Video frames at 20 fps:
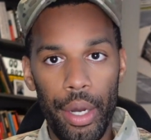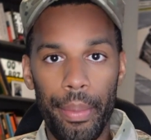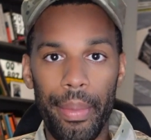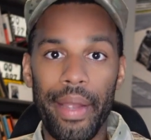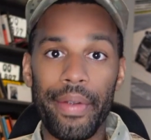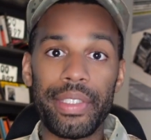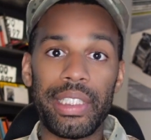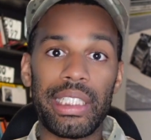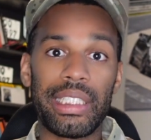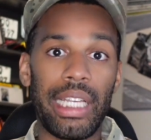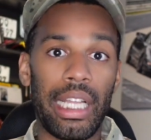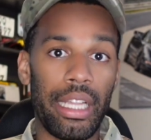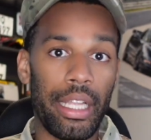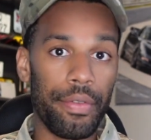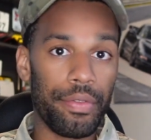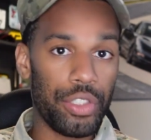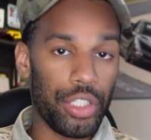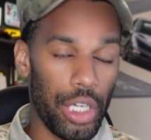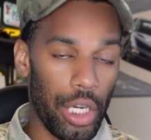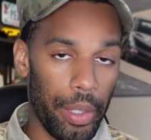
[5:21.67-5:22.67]
ever since I
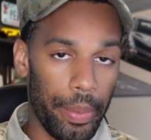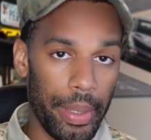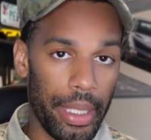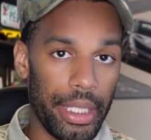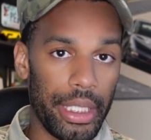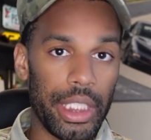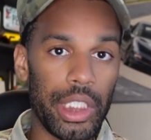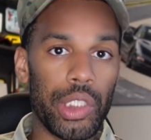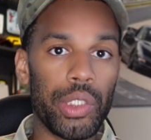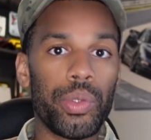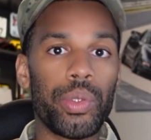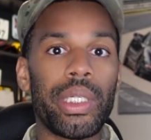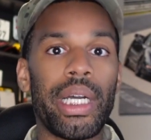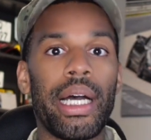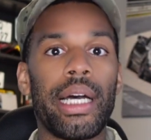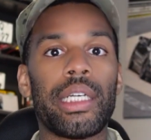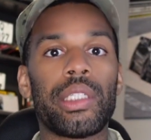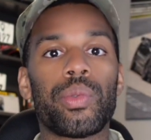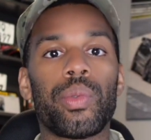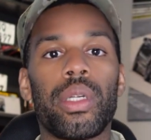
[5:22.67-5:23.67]
left Germany, you
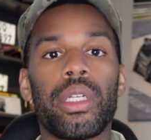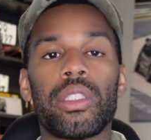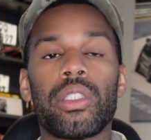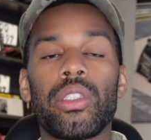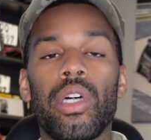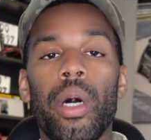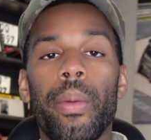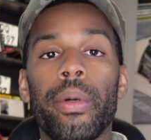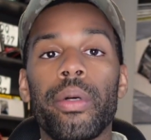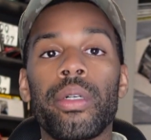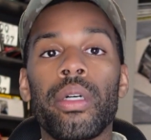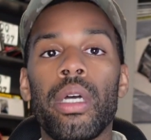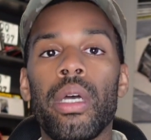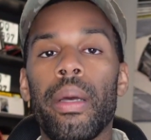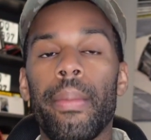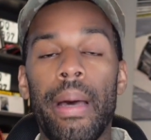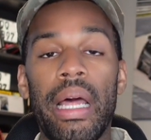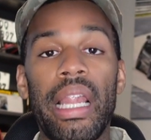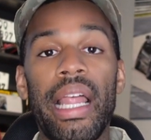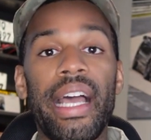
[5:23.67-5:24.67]
guys would have saw
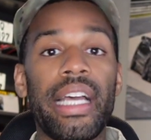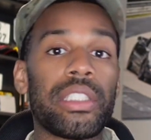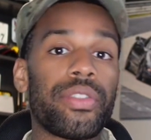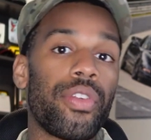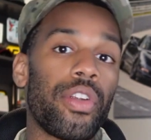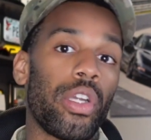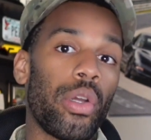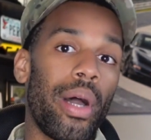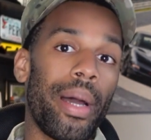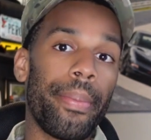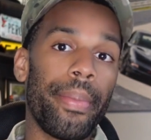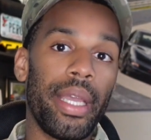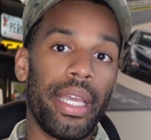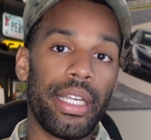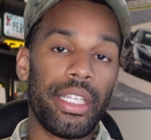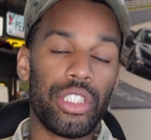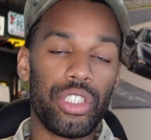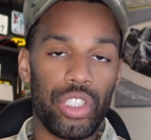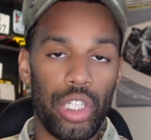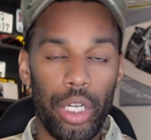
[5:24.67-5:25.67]
my last video I made
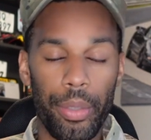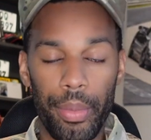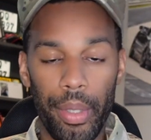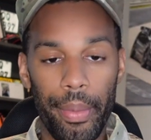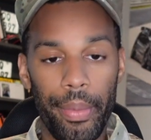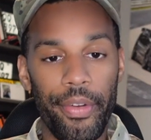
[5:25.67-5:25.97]
in Germany.